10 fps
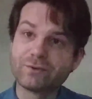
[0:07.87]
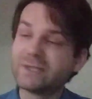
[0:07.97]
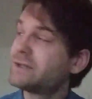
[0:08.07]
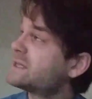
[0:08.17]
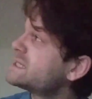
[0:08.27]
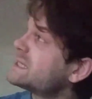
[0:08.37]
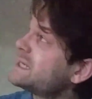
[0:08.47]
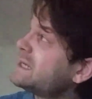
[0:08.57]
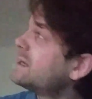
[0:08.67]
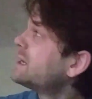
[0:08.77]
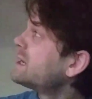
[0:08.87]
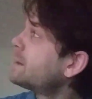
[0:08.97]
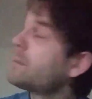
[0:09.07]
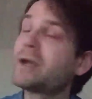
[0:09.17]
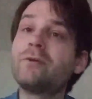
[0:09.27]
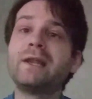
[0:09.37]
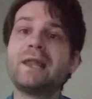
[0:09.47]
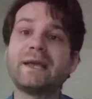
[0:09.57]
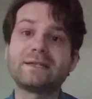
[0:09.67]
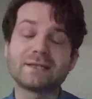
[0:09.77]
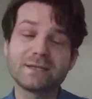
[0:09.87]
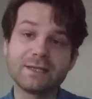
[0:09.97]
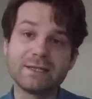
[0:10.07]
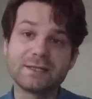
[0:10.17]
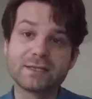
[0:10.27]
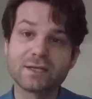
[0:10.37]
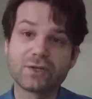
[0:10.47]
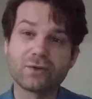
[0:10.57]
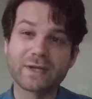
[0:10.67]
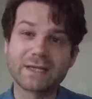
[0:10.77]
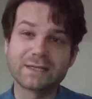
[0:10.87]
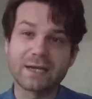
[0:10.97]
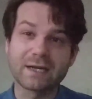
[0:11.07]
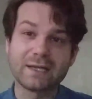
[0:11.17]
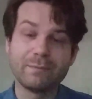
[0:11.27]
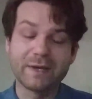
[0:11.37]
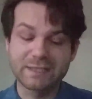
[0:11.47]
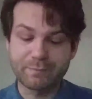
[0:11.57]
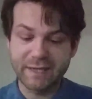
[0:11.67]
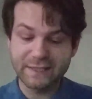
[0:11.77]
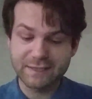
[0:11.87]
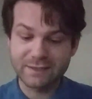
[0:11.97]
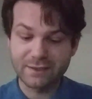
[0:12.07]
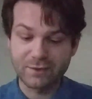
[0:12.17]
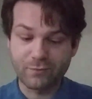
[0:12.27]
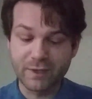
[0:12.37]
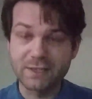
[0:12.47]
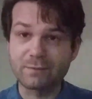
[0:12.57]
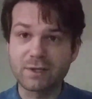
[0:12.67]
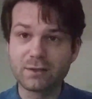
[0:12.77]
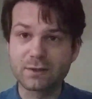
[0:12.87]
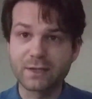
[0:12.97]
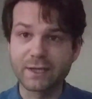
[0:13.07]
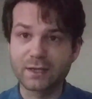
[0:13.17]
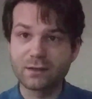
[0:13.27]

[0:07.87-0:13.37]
As you can see, my only light is not exactly best placed, otherwise I'm going to look like,